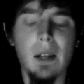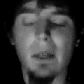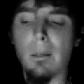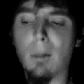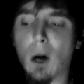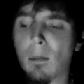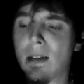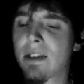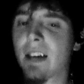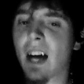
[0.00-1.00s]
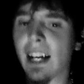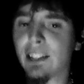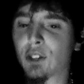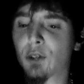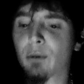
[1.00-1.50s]
The moment the high
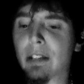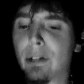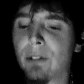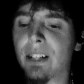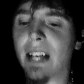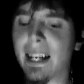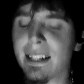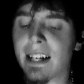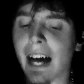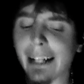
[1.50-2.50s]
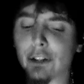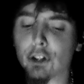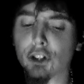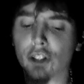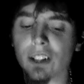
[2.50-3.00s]
school reunion ended, I
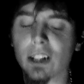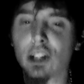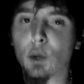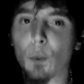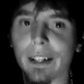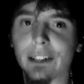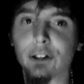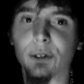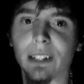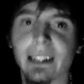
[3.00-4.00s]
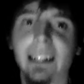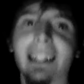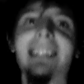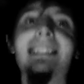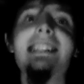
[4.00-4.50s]
should have quit
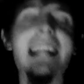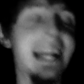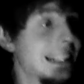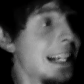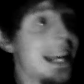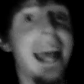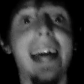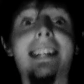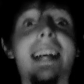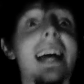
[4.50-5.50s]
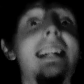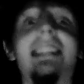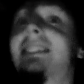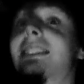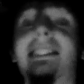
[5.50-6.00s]
drinking. And yet, and yet
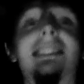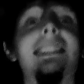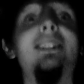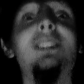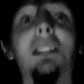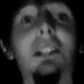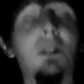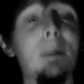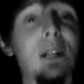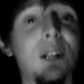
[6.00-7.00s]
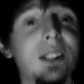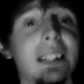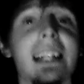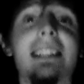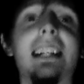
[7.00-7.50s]
it's still a little bit
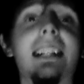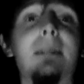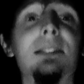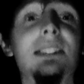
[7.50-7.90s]
early and yet I'm